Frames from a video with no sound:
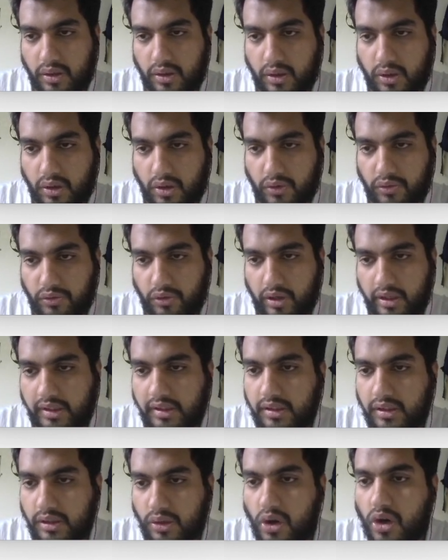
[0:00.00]
of what?
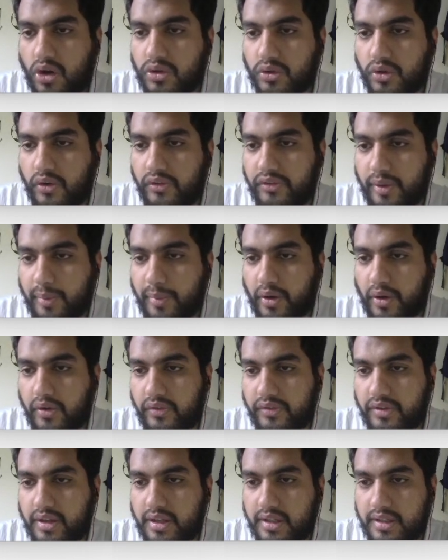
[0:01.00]
Log 2 of number of
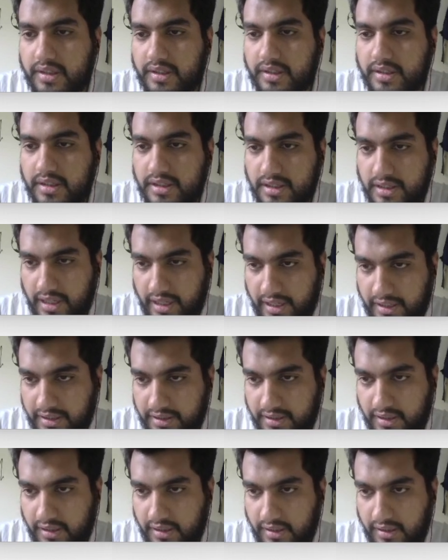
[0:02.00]
states.